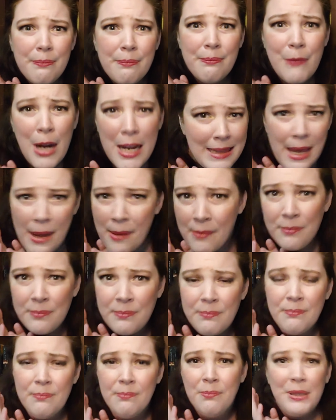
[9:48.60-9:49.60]
Write
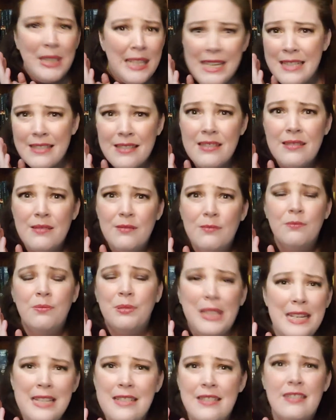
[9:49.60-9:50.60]
them. Please.
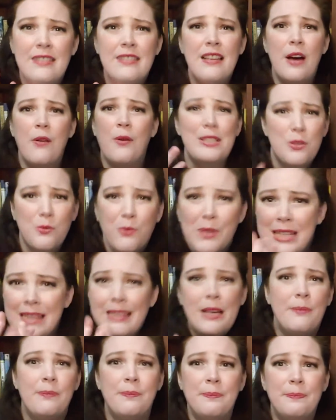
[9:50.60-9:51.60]
Please. I want to read
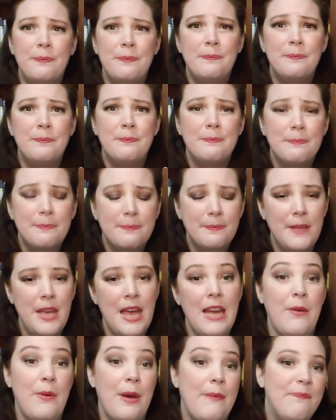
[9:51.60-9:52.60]
them.
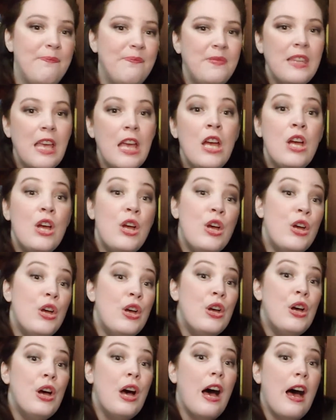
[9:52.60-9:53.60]
Anyway.
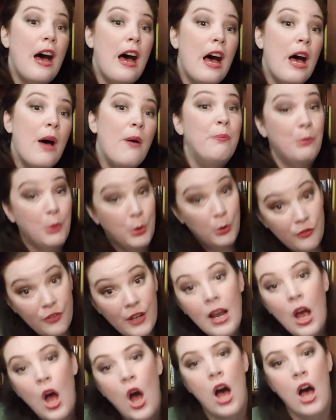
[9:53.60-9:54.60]

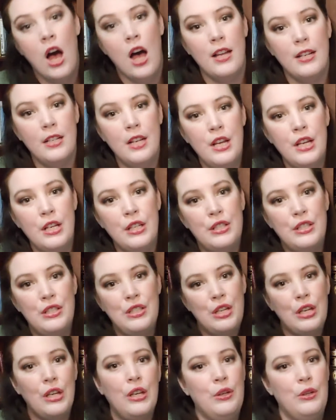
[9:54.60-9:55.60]
Moving on
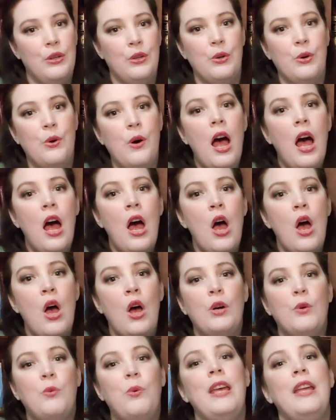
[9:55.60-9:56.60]
to
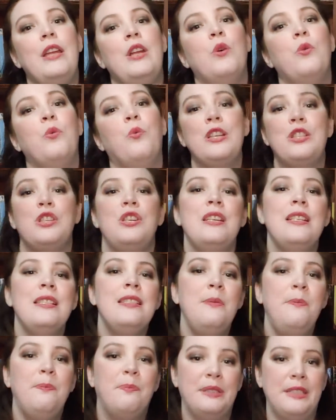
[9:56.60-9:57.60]
When
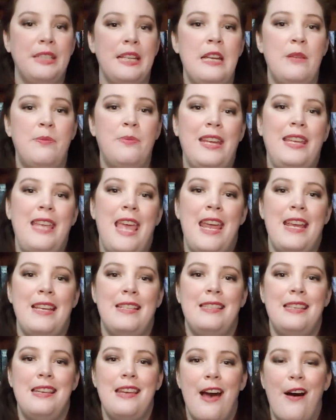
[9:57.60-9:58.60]
Wishes Bleed by
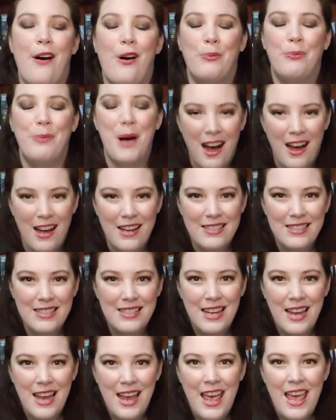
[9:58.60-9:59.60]
Casey L.
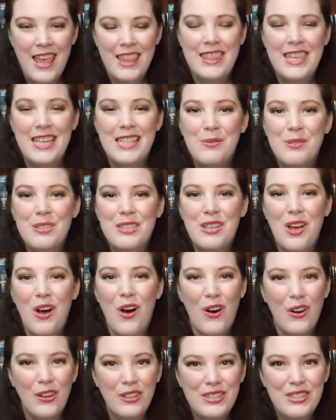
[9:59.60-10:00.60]
Bond. This was
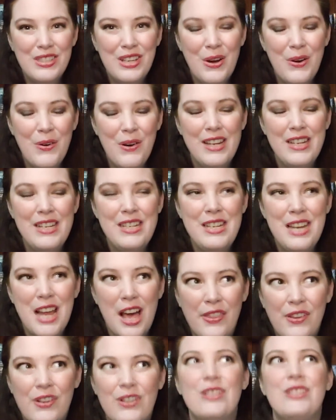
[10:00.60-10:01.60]
also
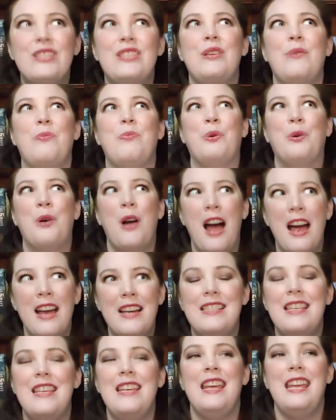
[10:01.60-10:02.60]
another
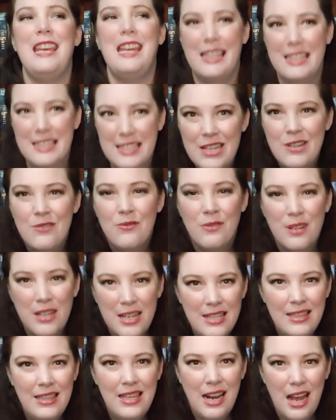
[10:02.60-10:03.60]
surprising indie
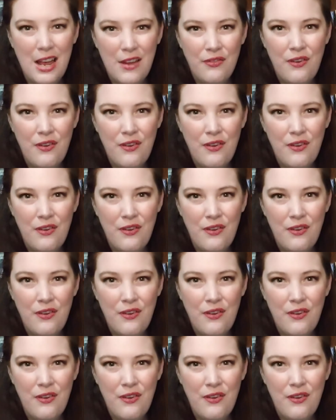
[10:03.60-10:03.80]
read that I